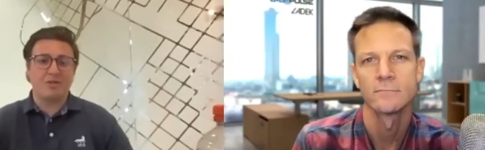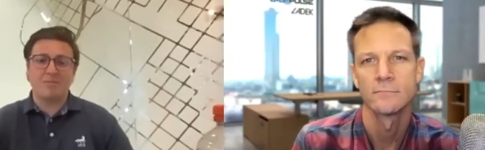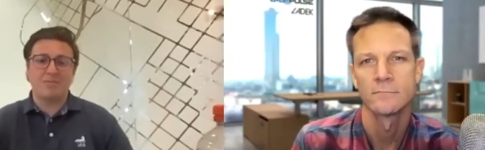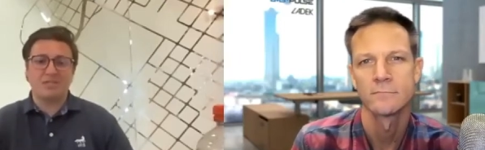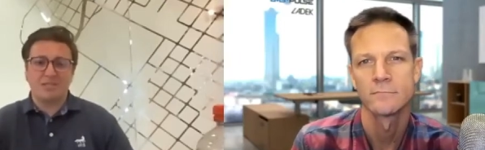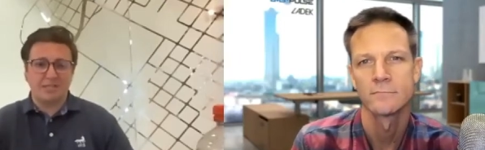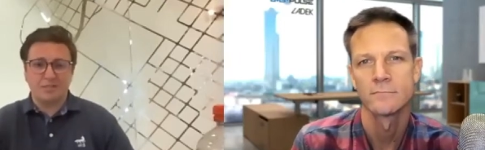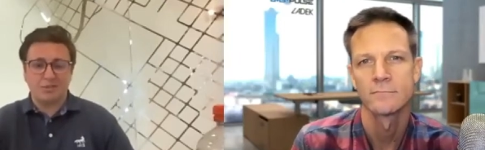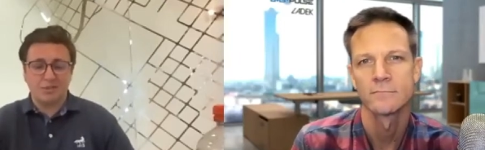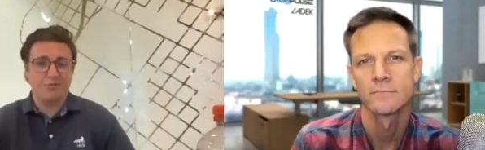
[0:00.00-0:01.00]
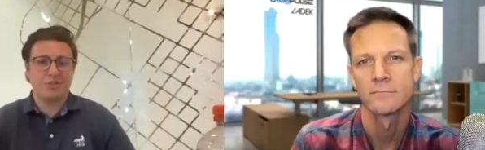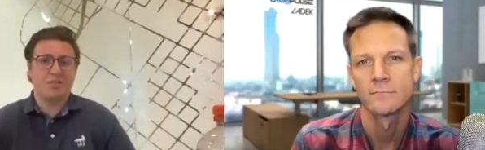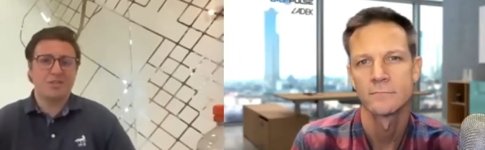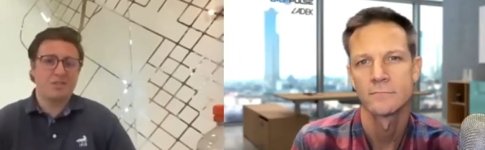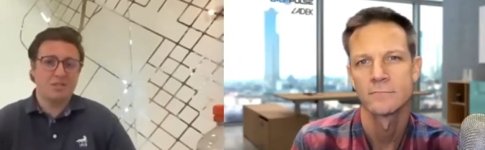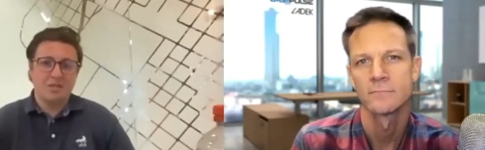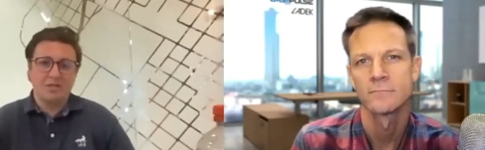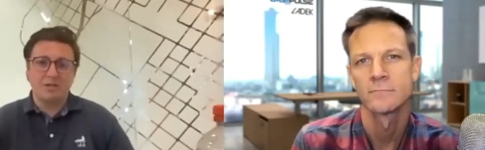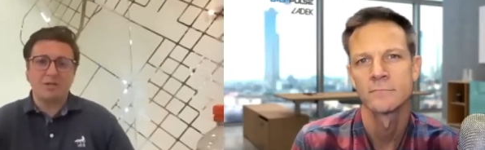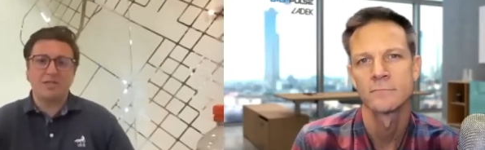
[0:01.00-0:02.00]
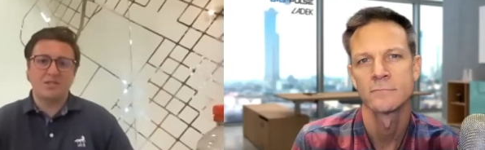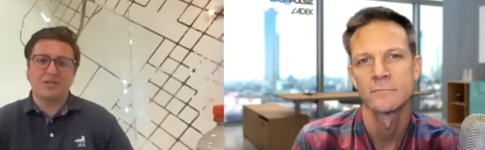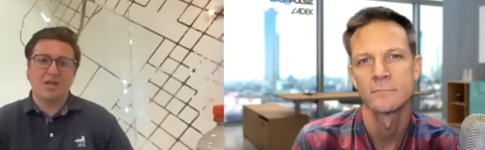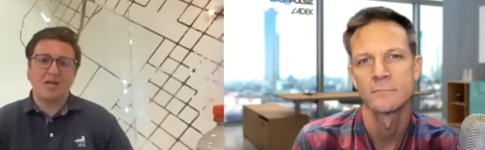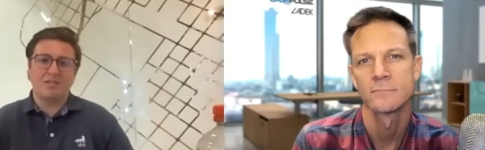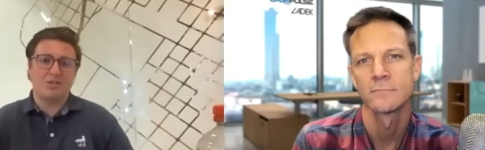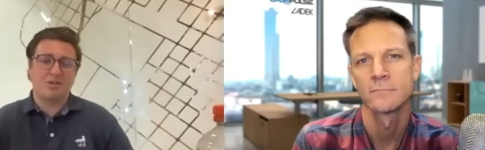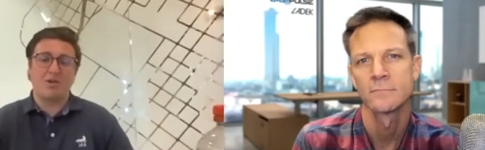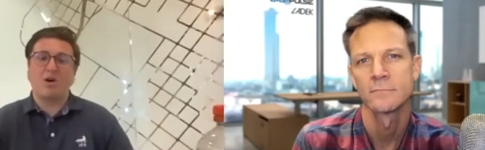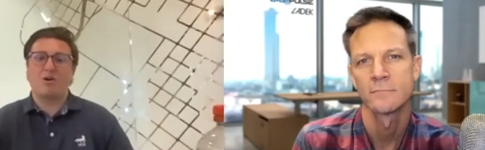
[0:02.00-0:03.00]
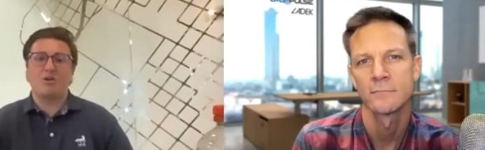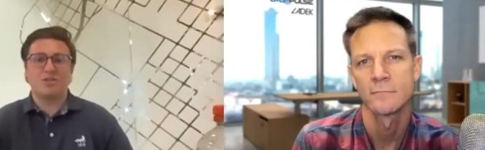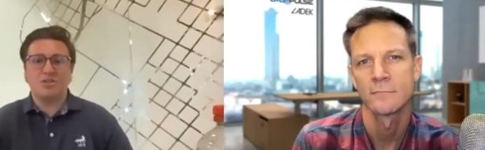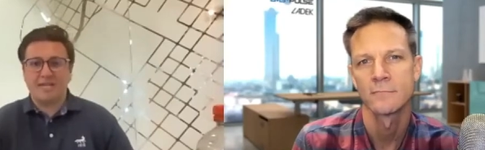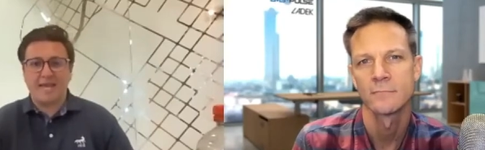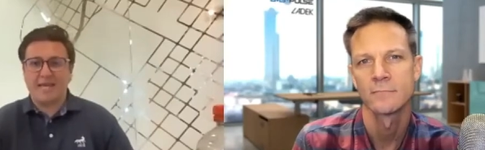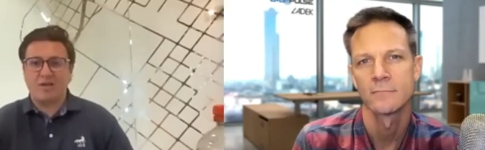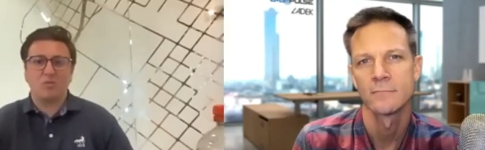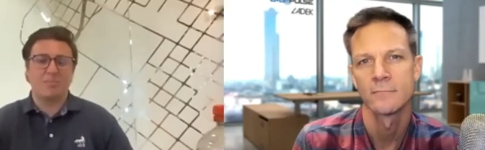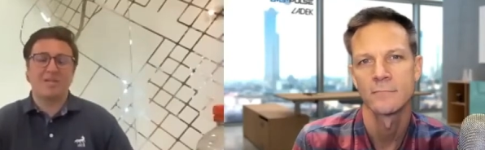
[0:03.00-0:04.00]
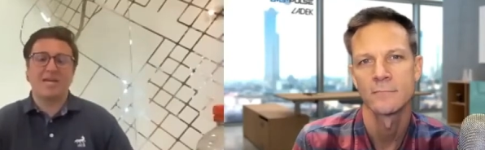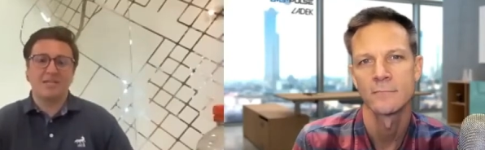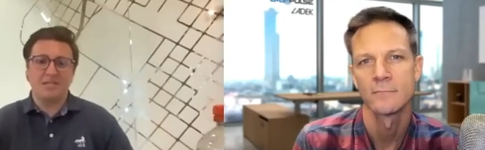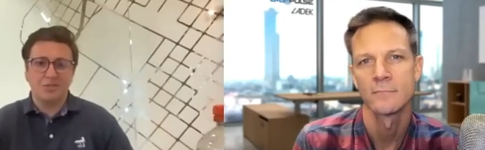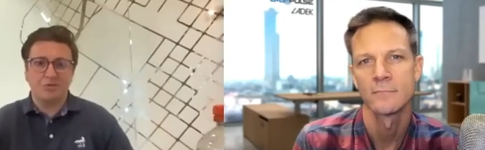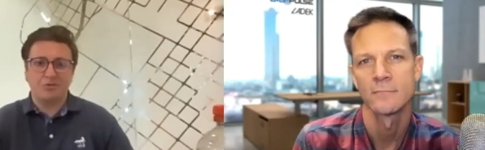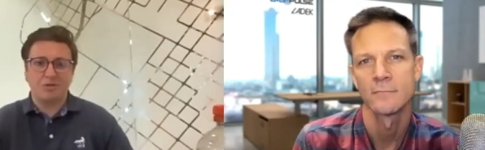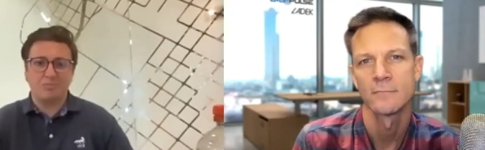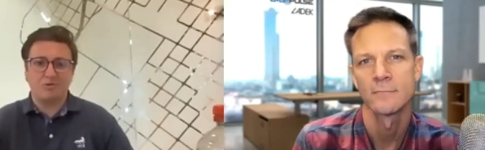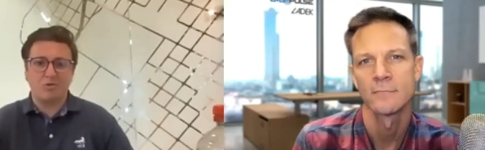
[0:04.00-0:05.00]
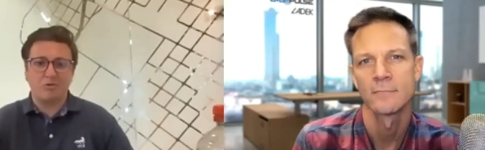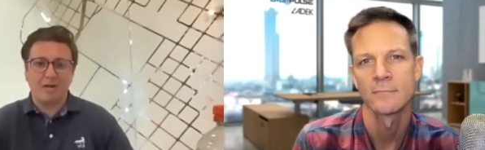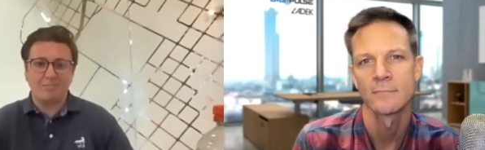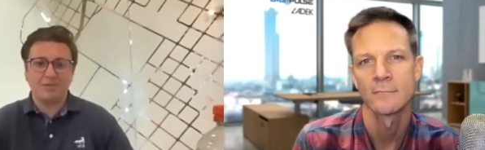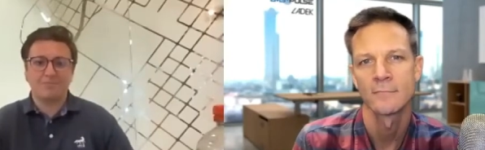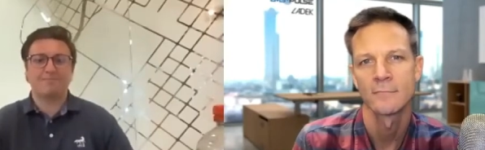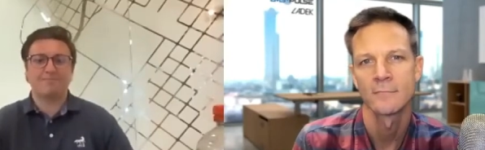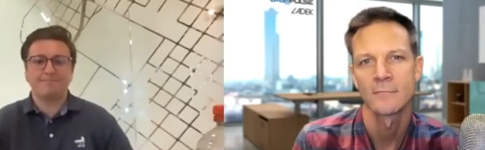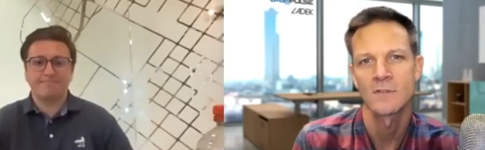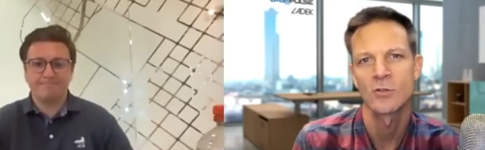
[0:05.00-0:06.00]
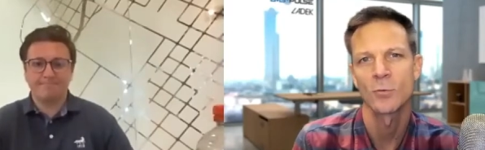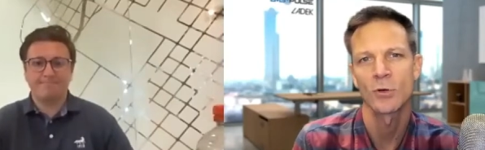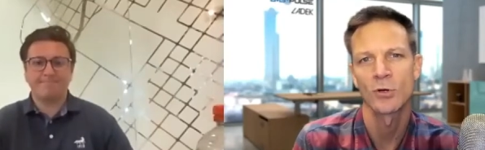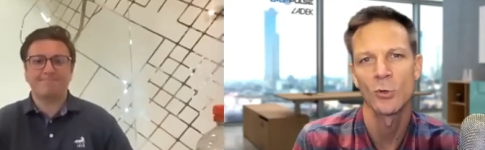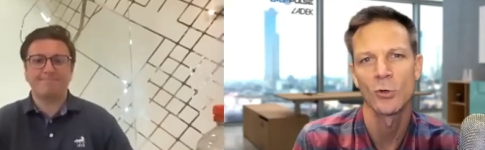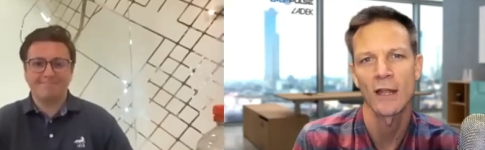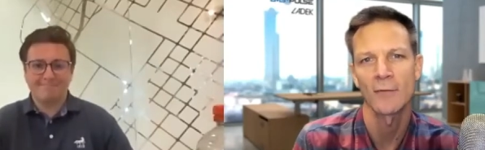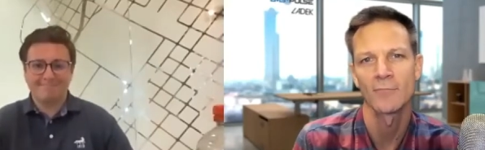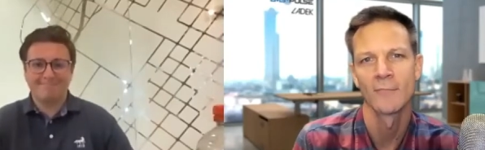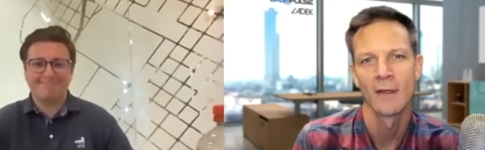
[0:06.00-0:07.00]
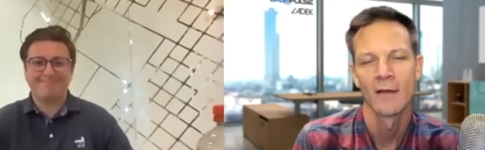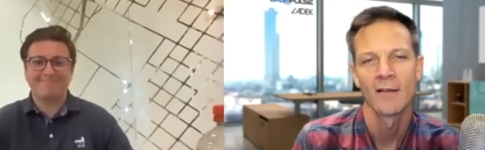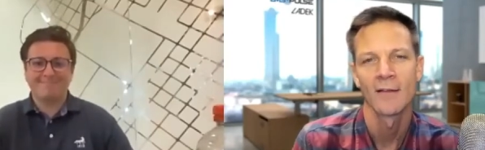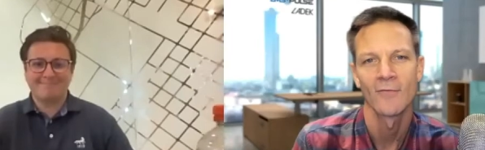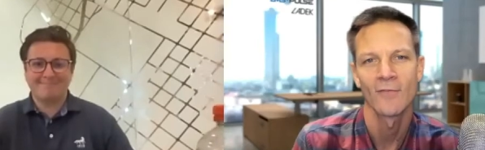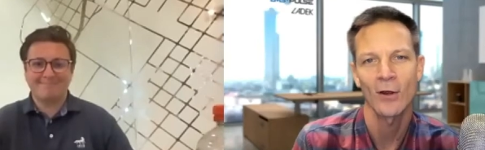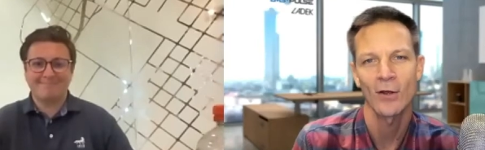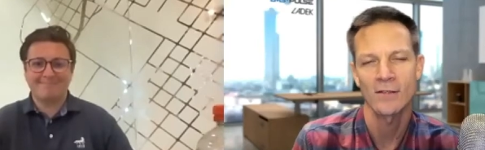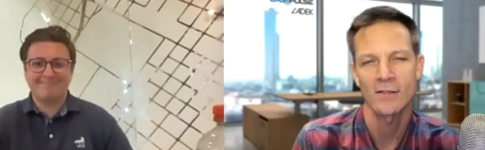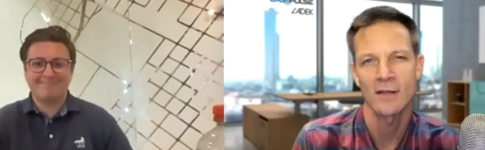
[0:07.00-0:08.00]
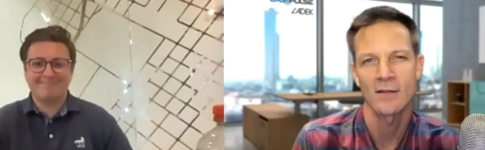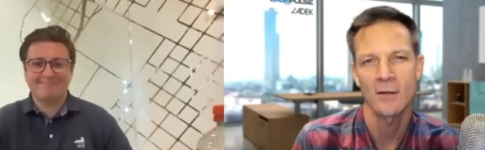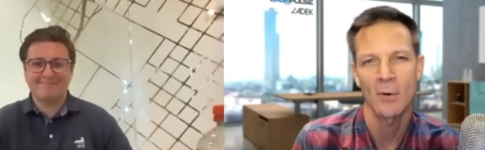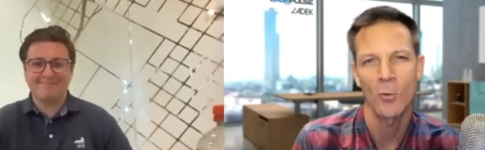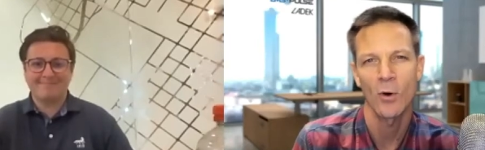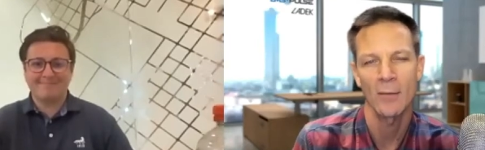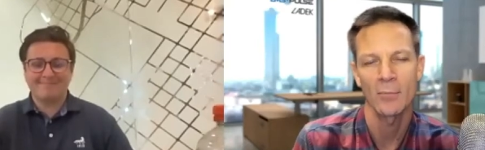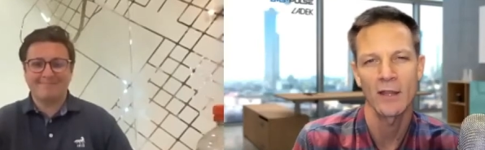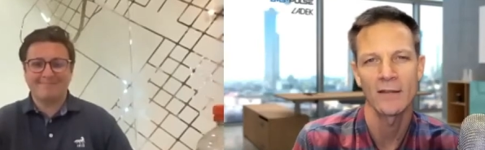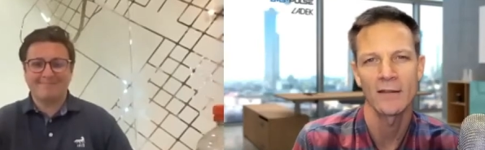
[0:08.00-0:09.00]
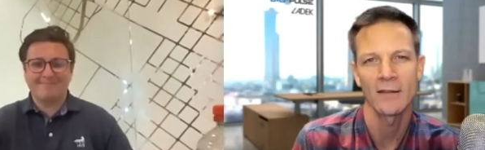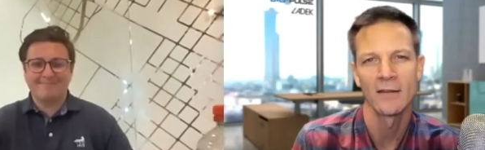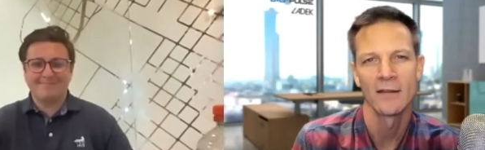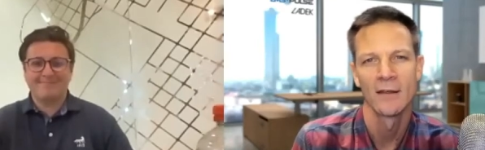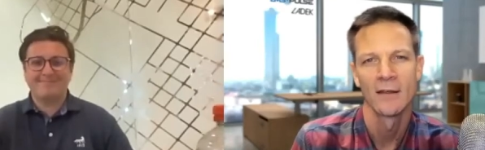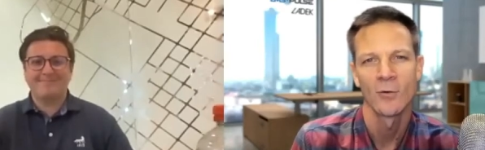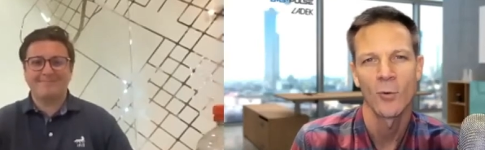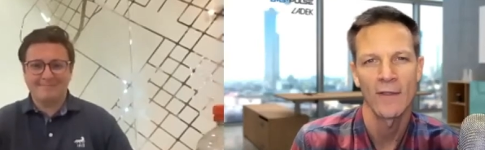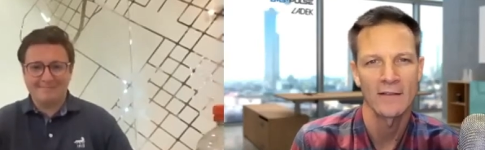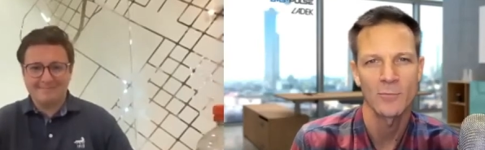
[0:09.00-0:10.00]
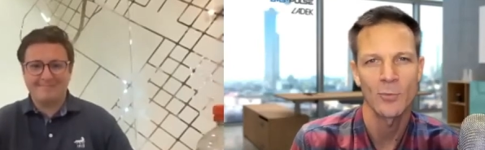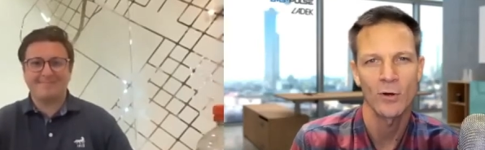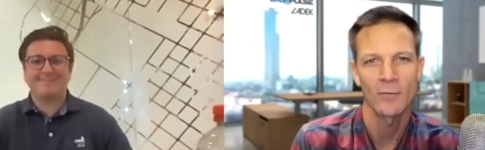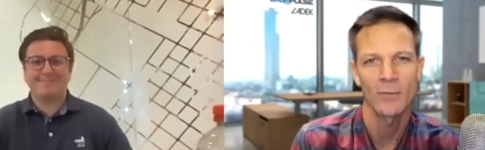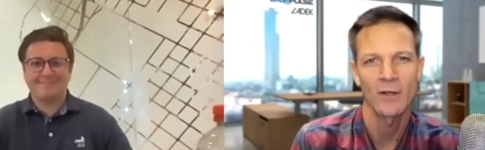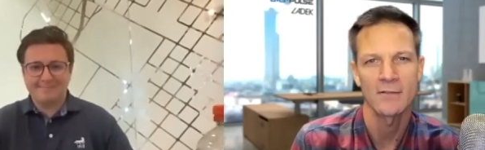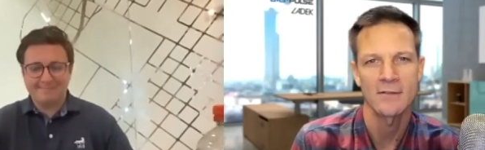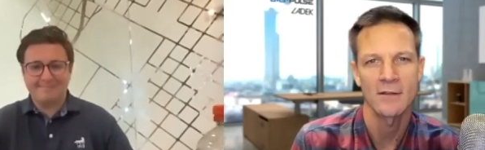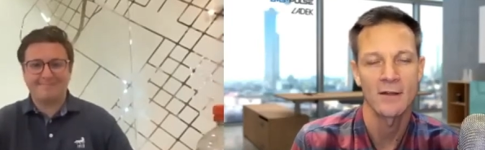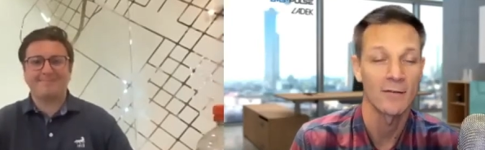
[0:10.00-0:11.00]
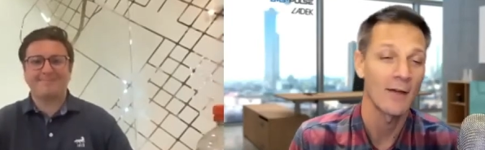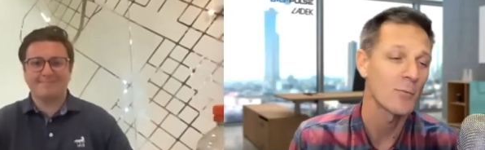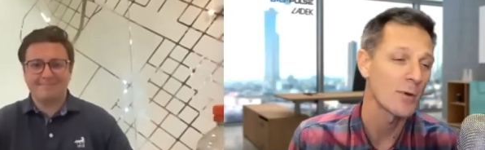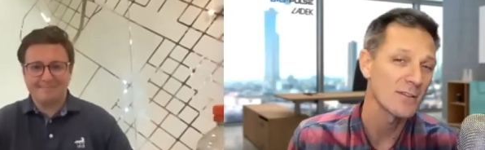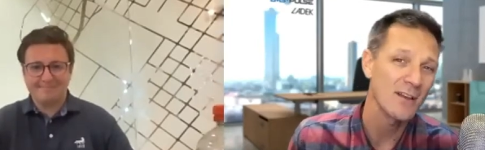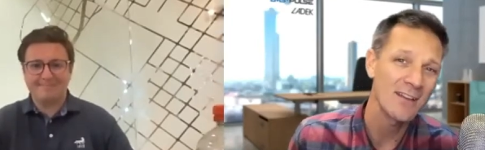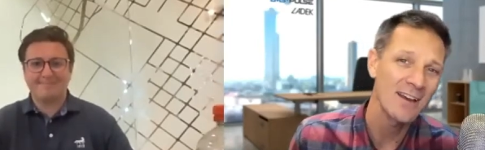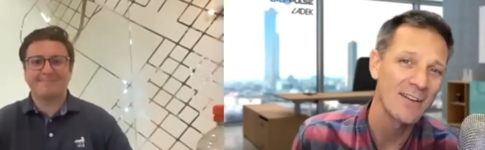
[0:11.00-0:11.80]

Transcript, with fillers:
Speaker 1: companies and institutions looking to launch large scale blended tutoring programs.
Speaker 2: Super cool. And I'm very excited to talk about why blended, why that's important because, you know, everybody's online